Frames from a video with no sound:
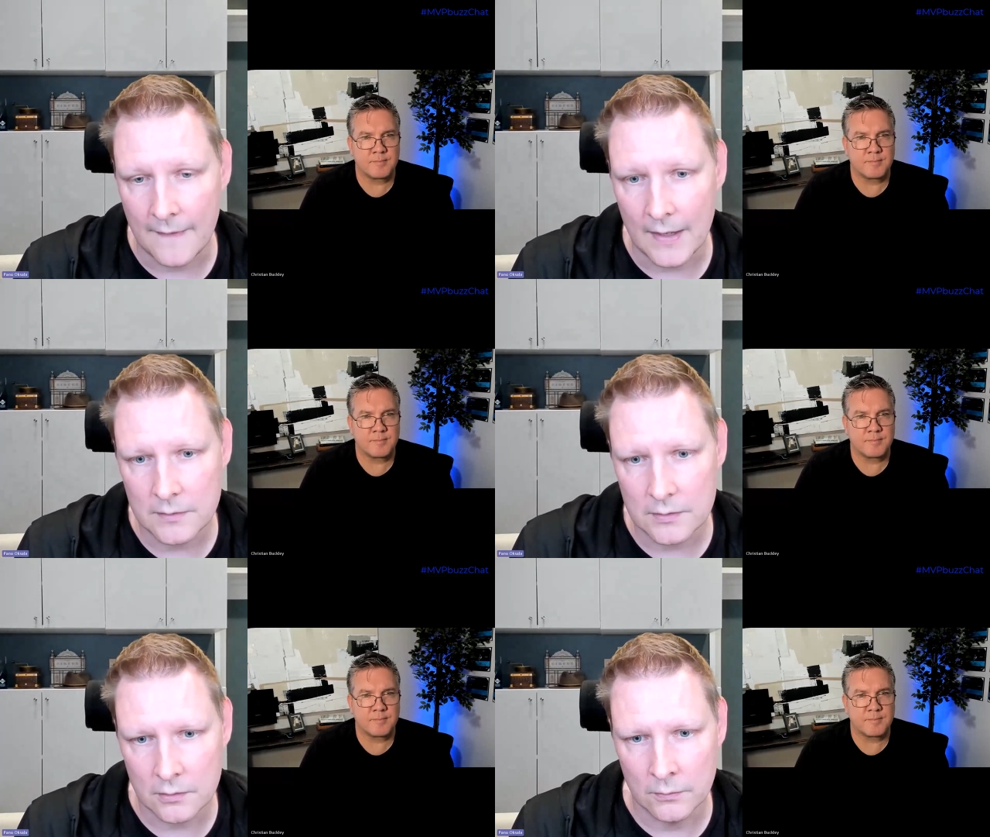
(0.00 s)
Speaker 1: like
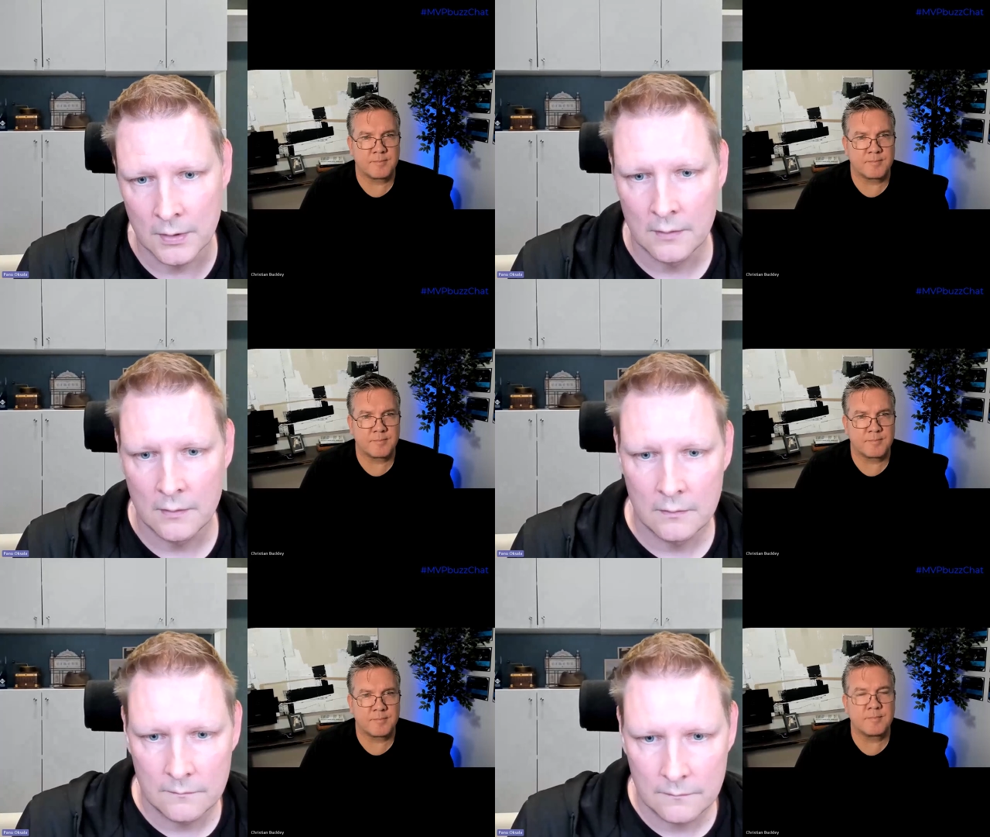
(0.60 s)
that. So
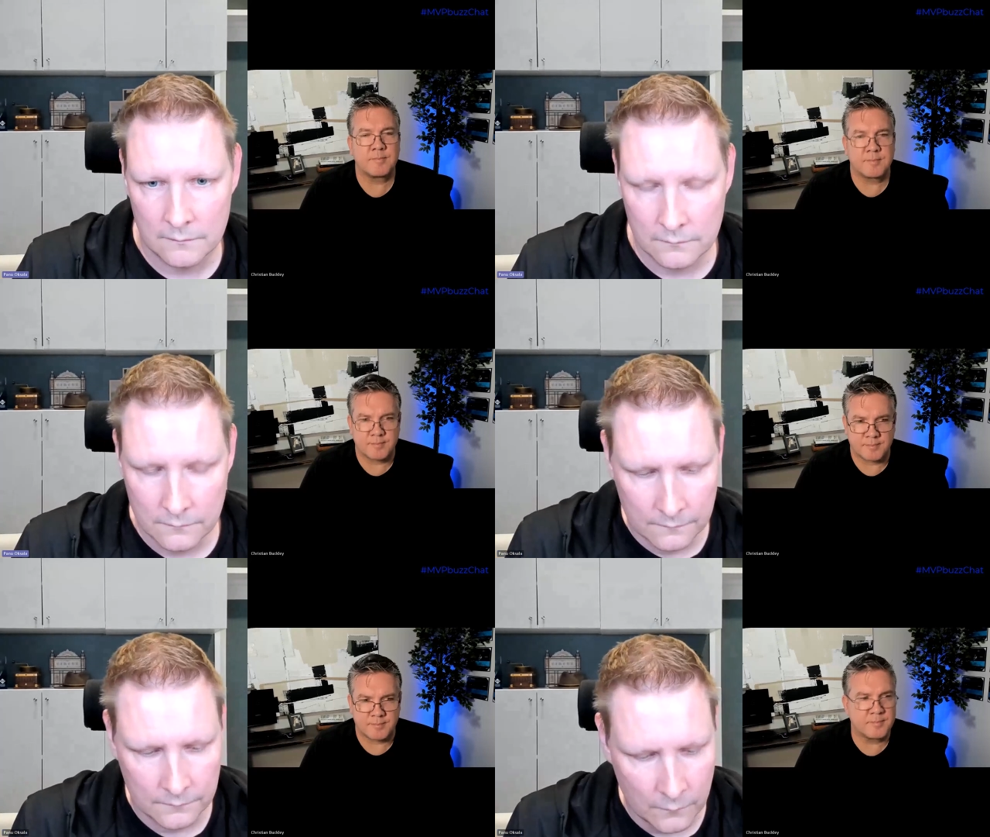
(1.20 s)

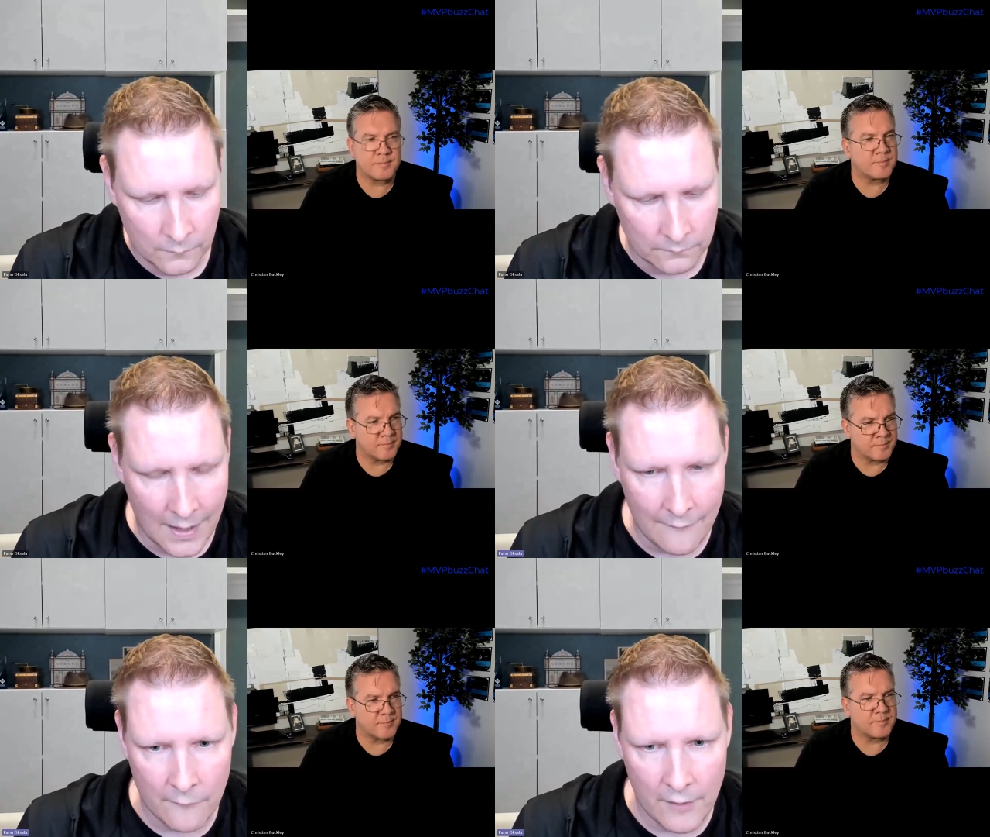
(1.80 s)

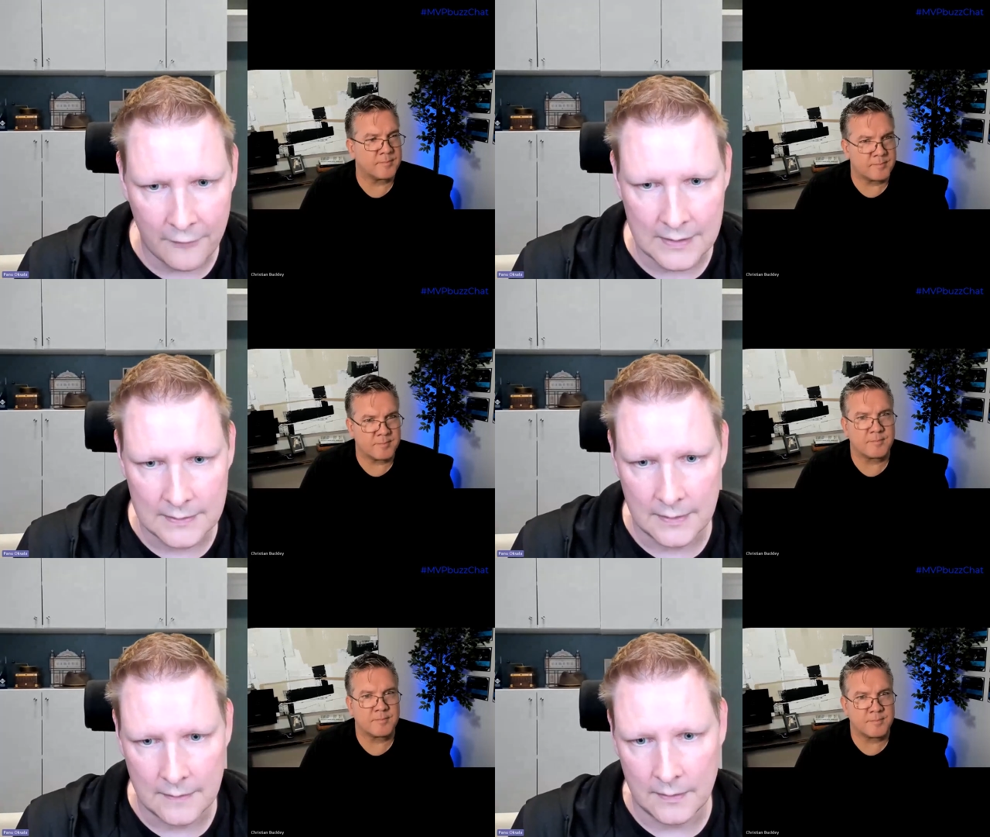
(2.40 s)
have a
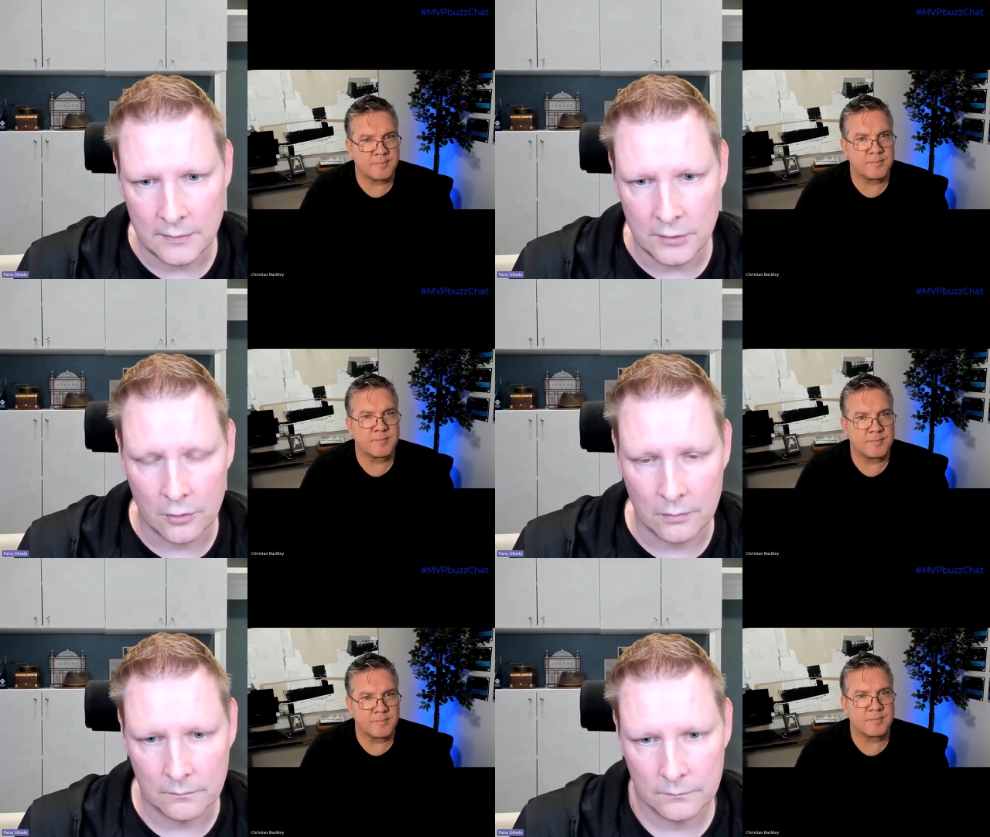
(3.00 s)
variant in, in
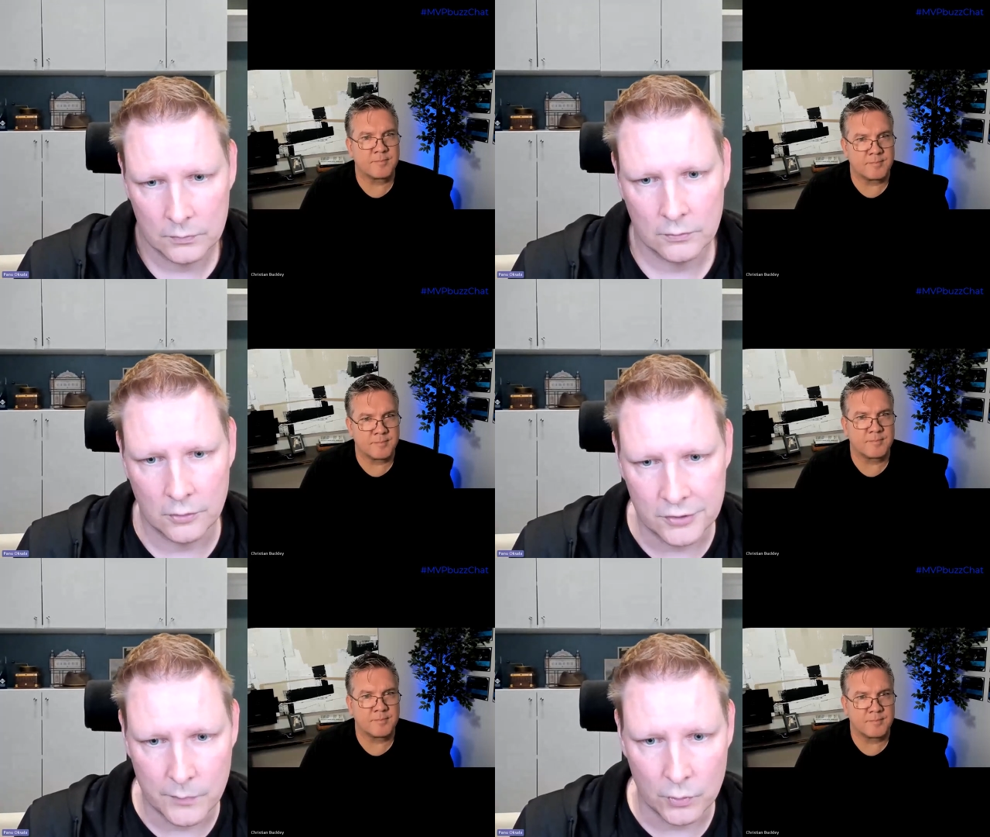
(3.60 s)
your
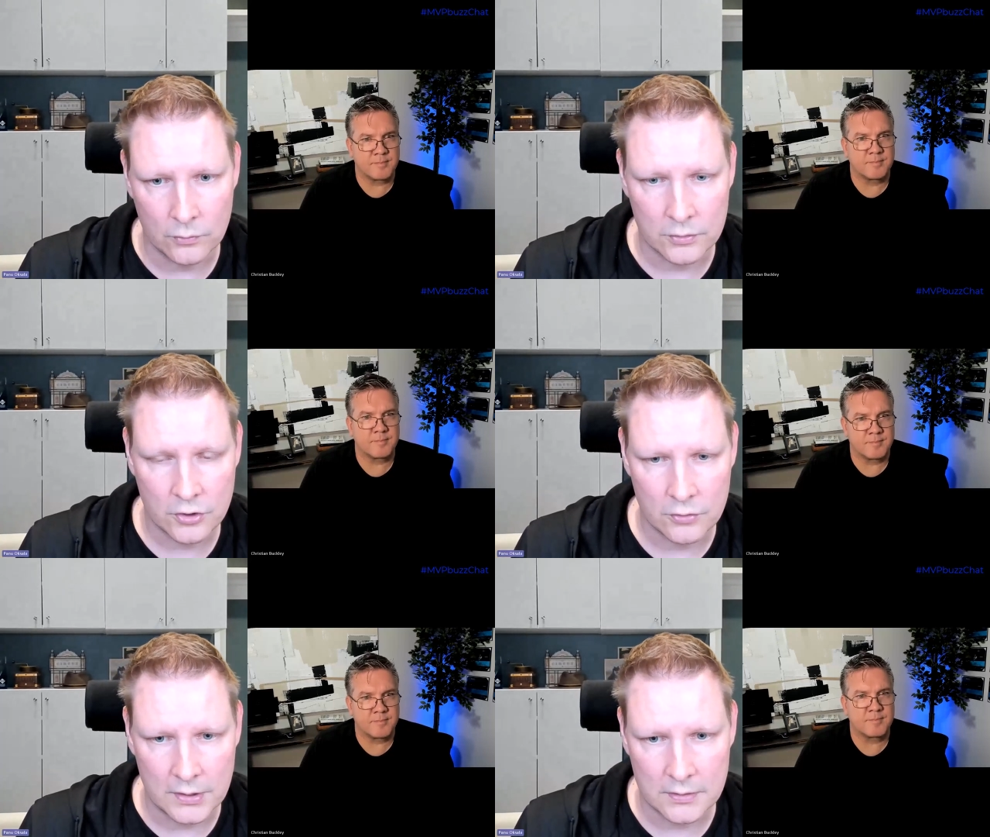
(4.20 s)

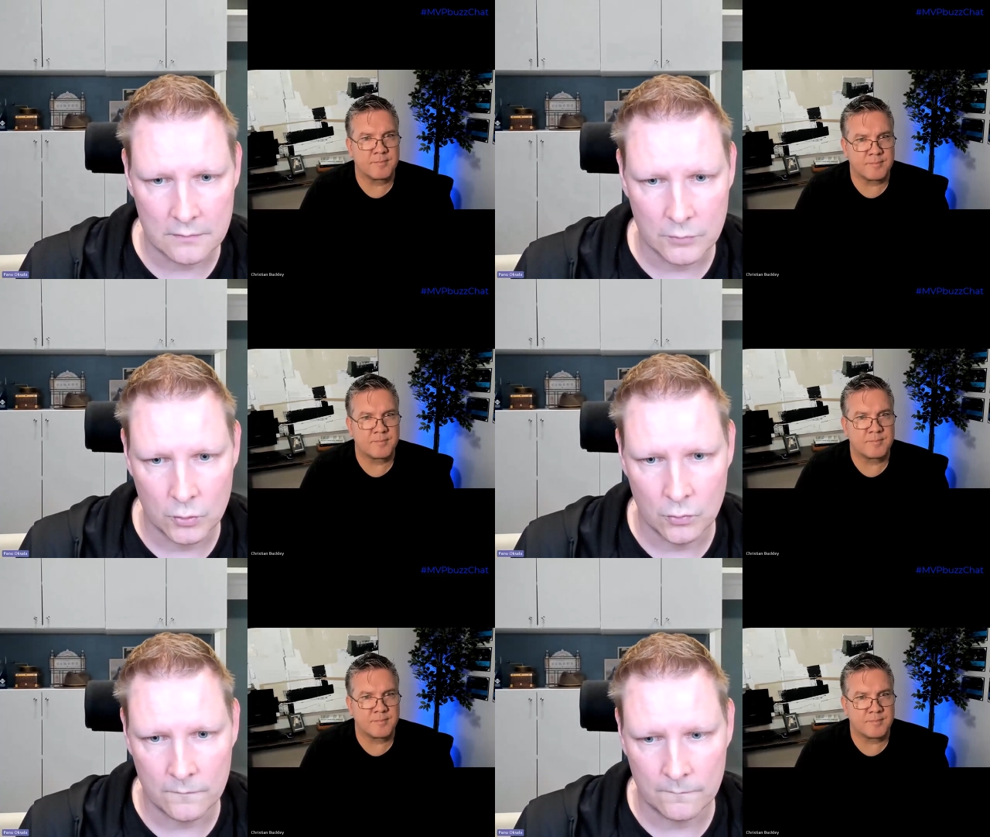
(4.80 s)
contribution. It's
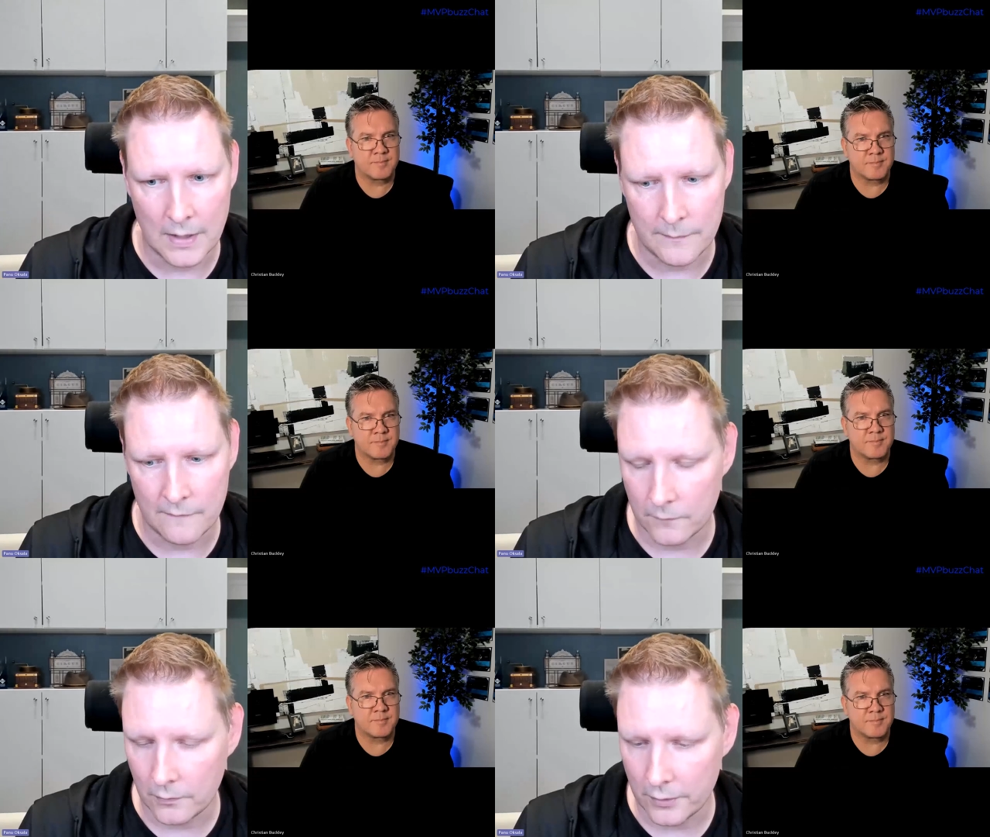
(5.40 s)
good maybe
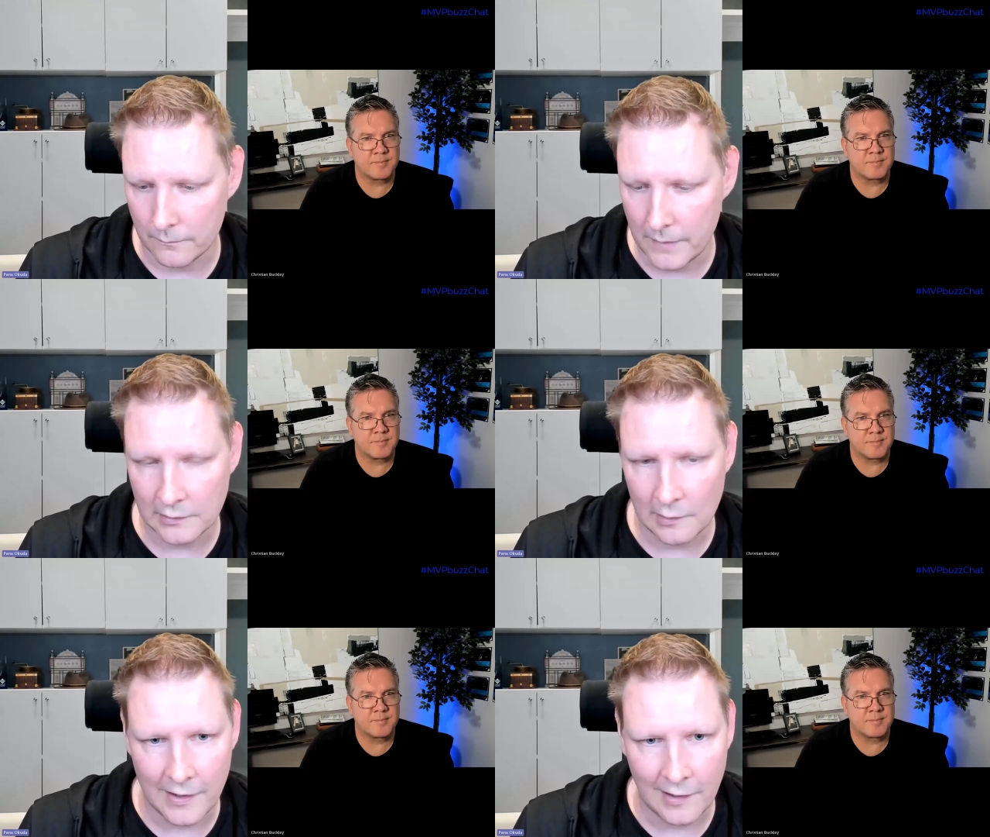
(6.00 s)
for your mental